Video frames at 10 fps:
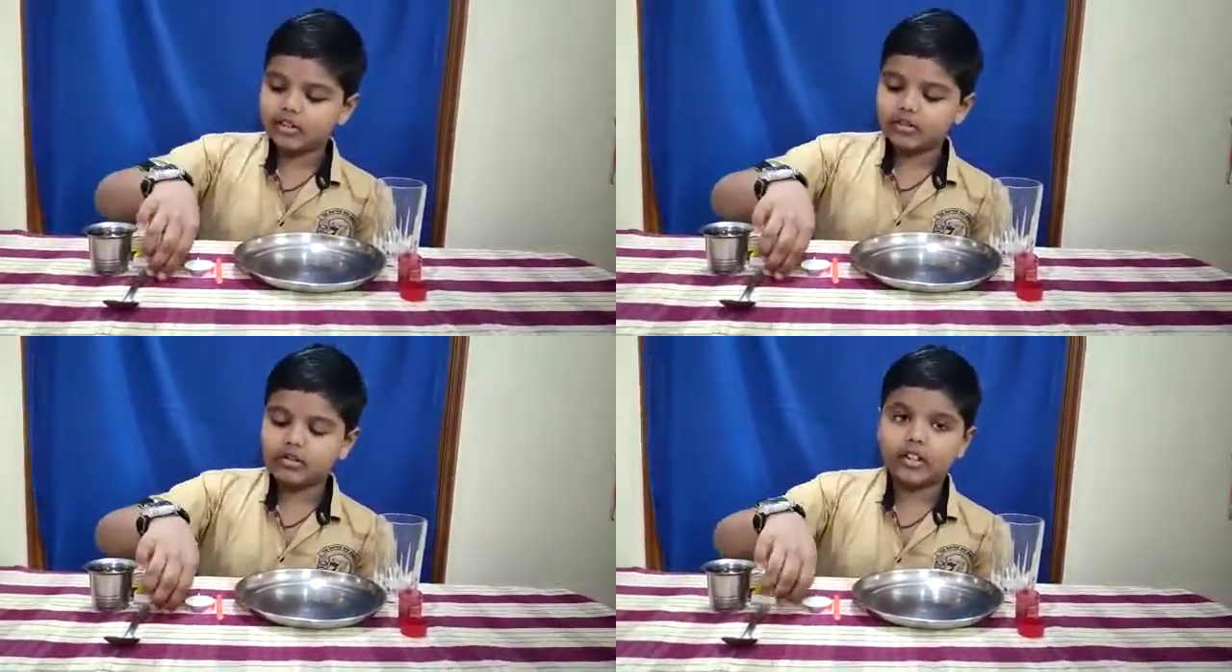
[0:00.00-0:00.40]

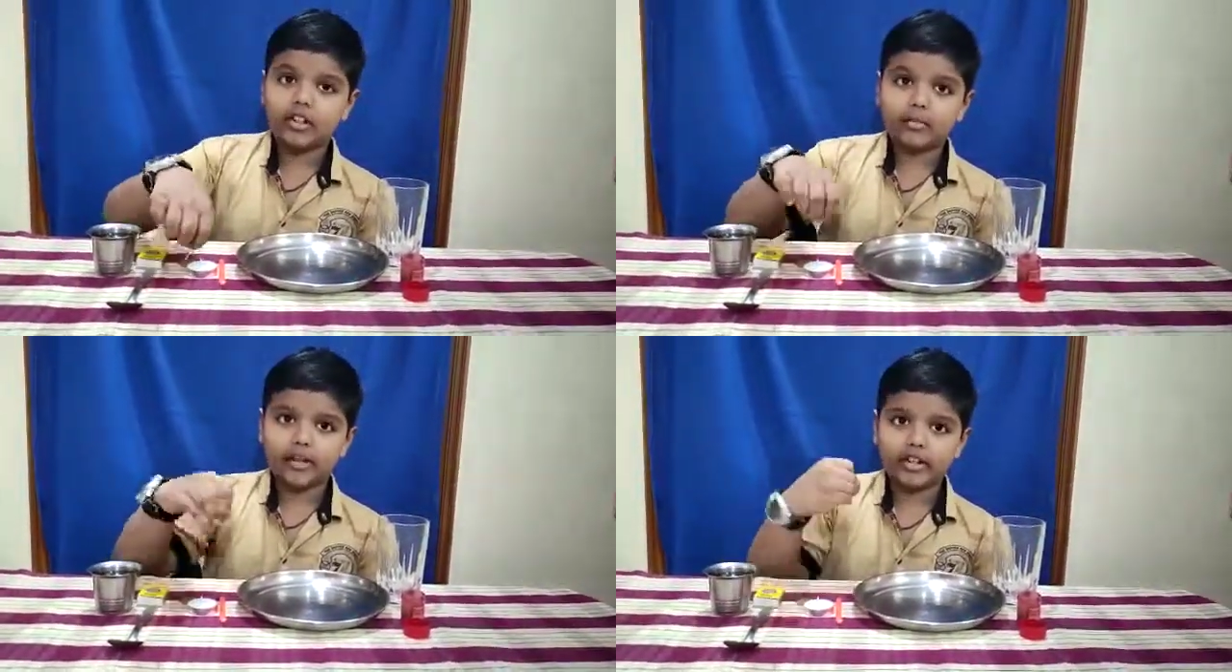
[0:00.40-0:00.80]

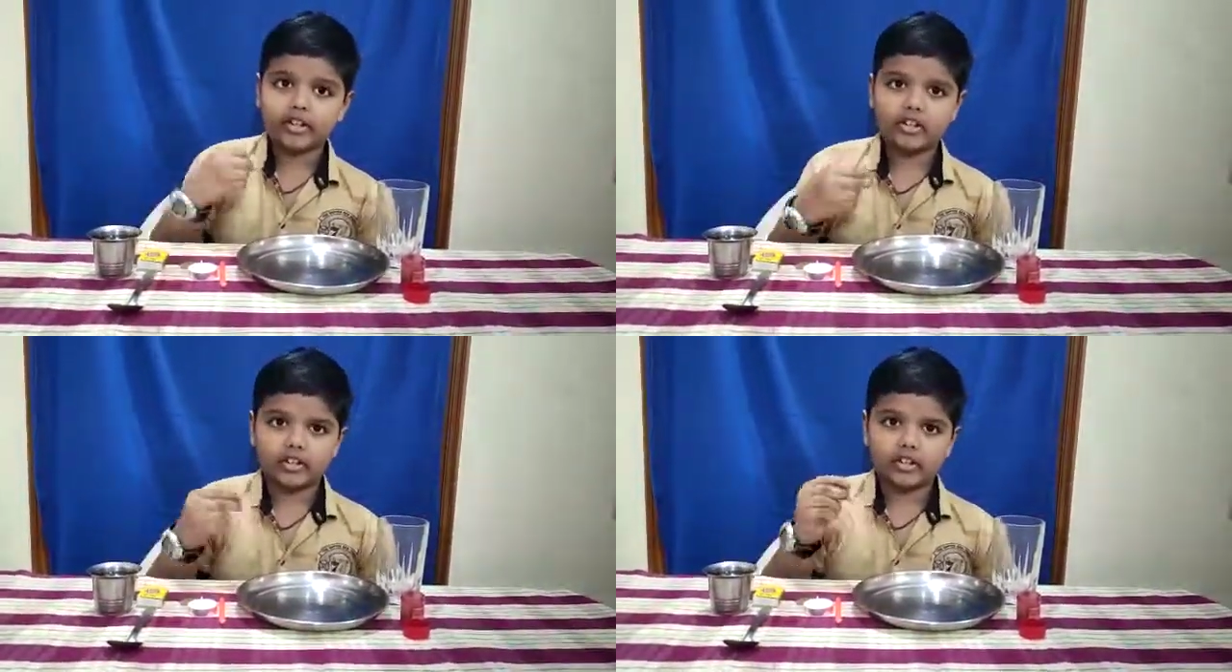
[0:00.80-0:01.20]
using
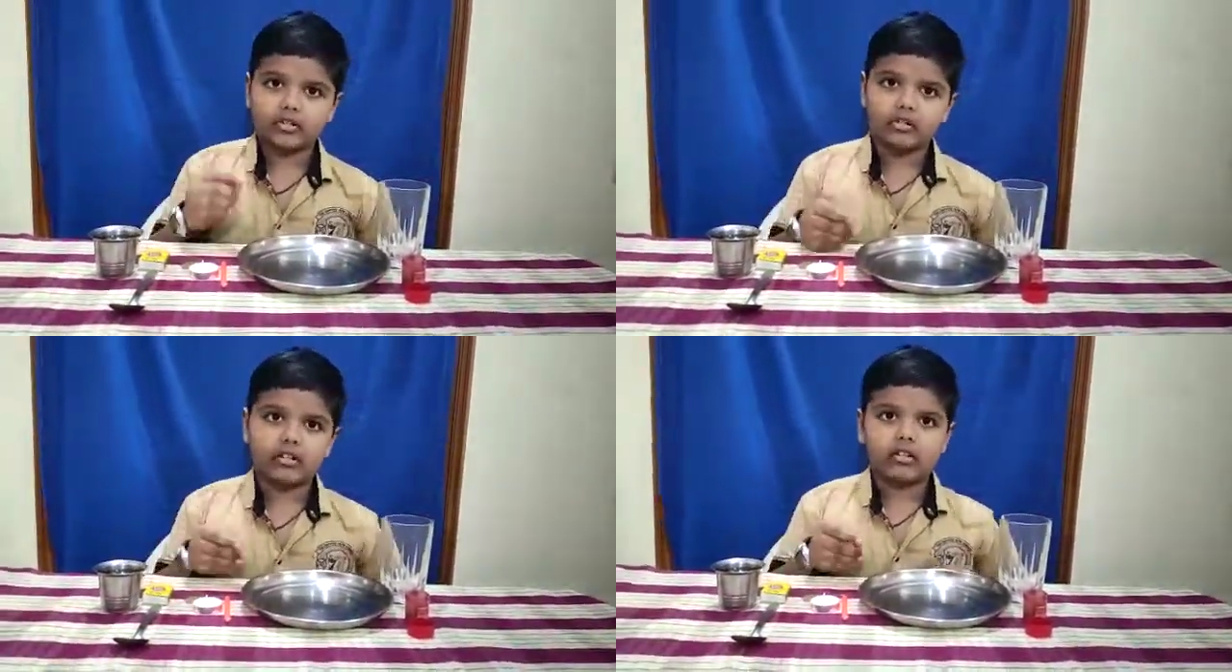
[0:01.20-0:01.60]
matchstick.
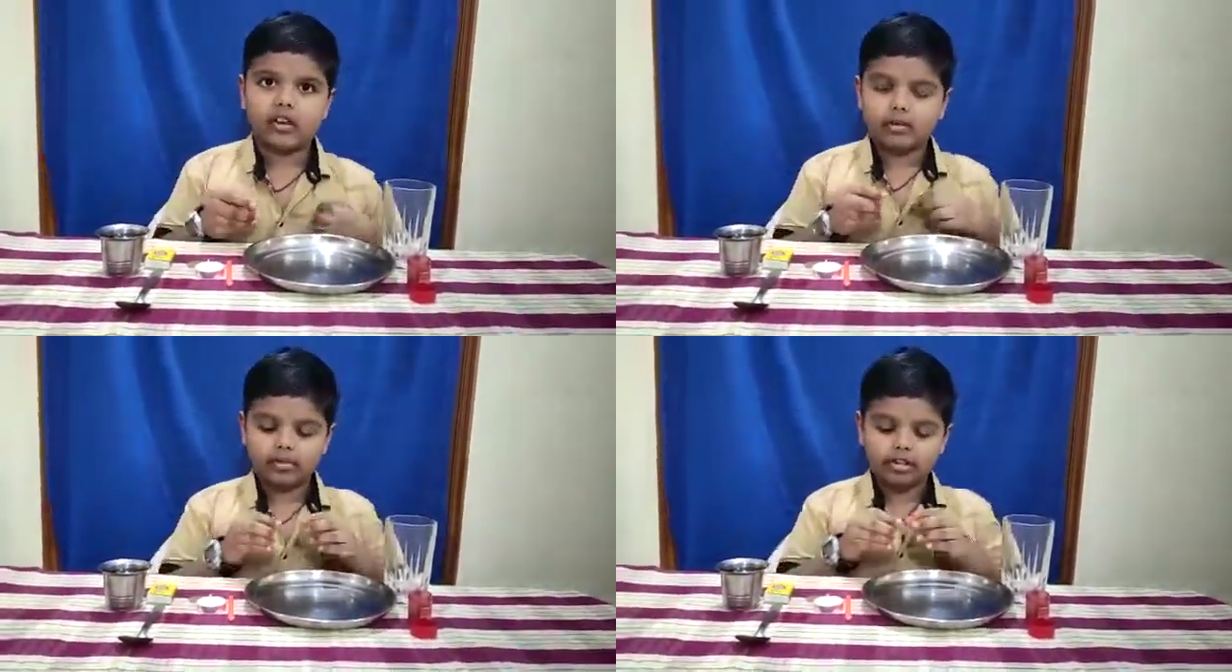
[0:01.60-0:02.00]
Now I
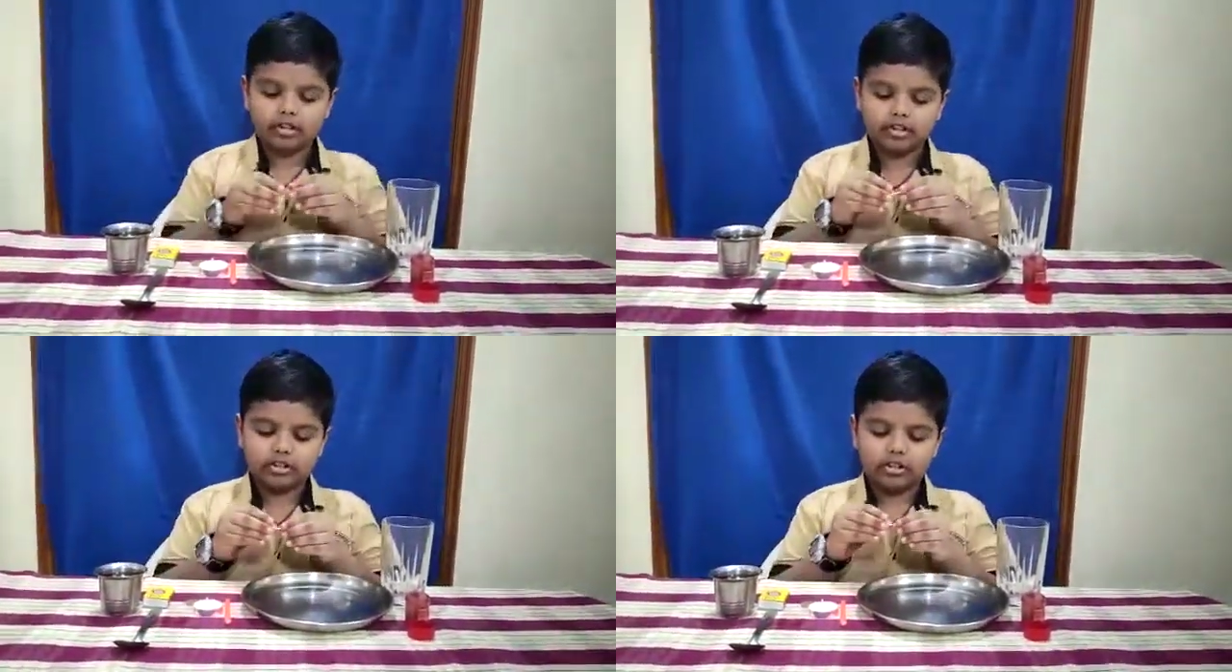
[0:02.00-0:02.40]
am going to
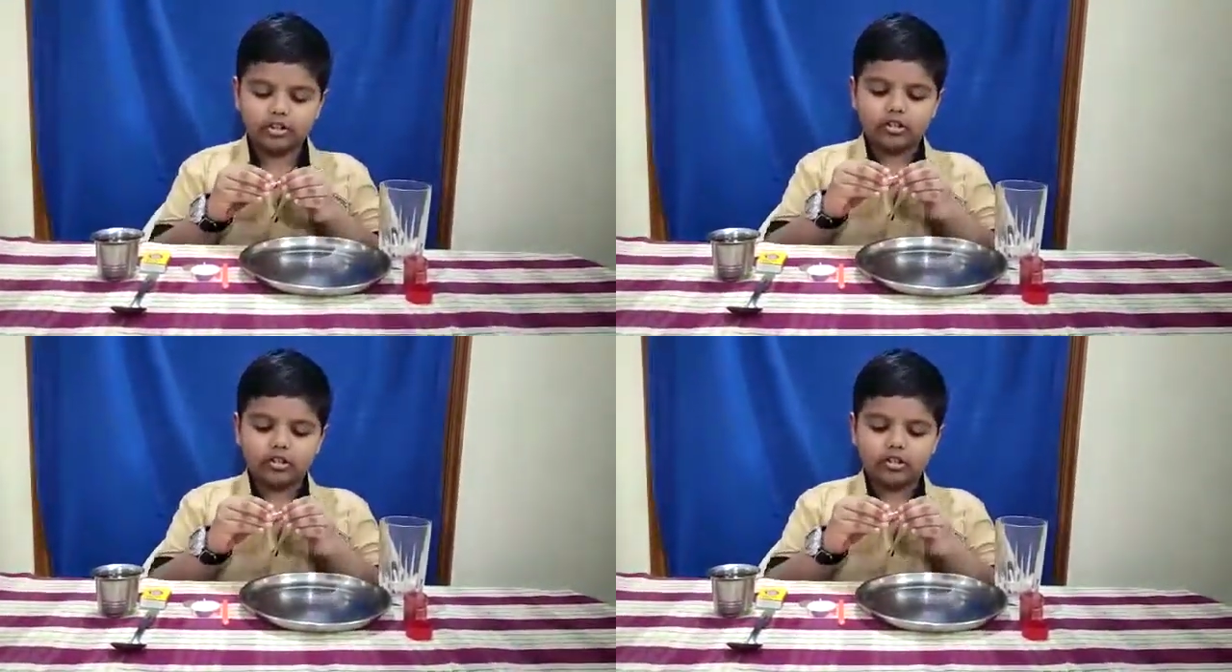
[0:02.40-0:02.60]
show you.